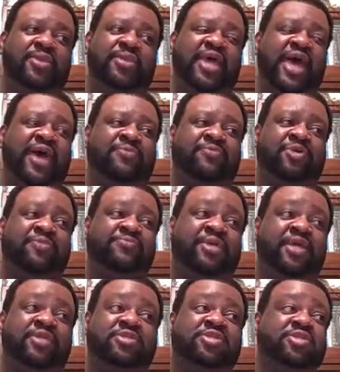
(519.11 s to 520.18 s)
That would have
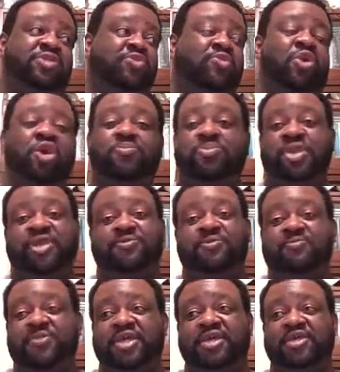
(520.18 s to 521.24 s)
been too heartbreaking
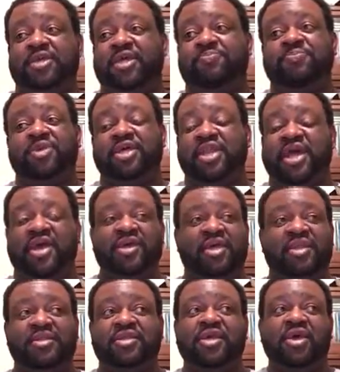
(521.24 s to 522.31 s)
for me. And
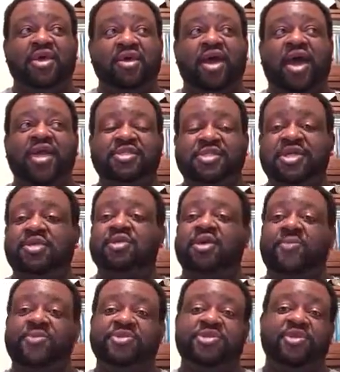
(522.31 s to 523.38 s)
I shed a
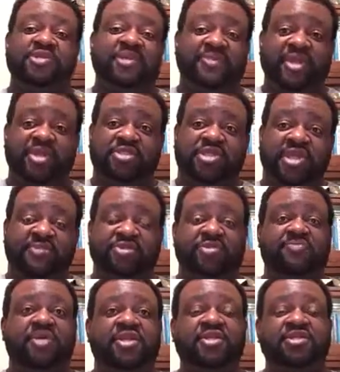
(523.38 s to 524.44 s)
couple tears. I'm not ashamed to
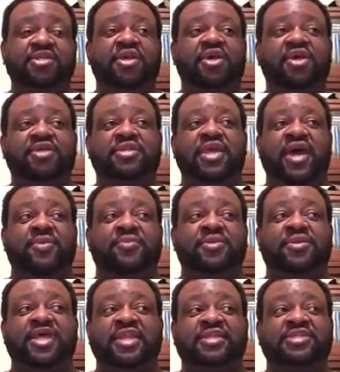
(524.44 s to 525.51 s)
admit it.
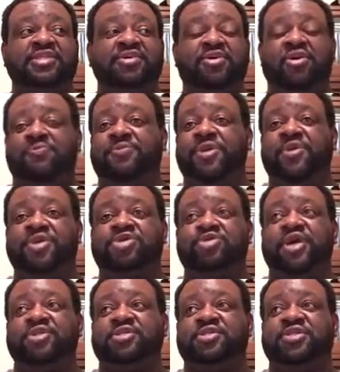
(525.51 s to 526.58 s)
That is still a very
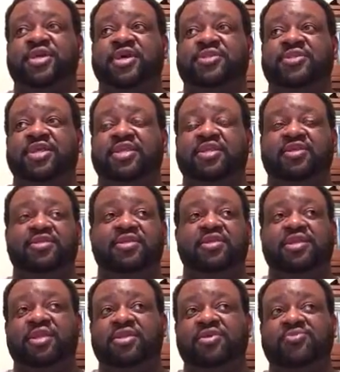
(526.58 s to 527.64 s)
tragic death in
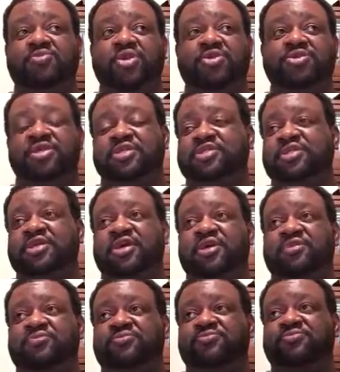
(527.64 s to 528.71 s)
the Walt Disney
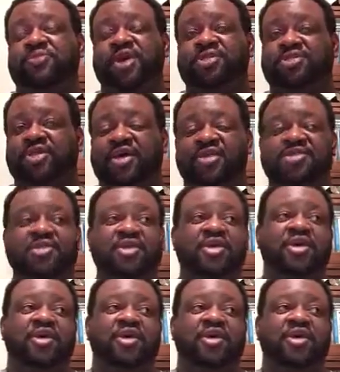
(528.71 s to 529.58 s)
franchise.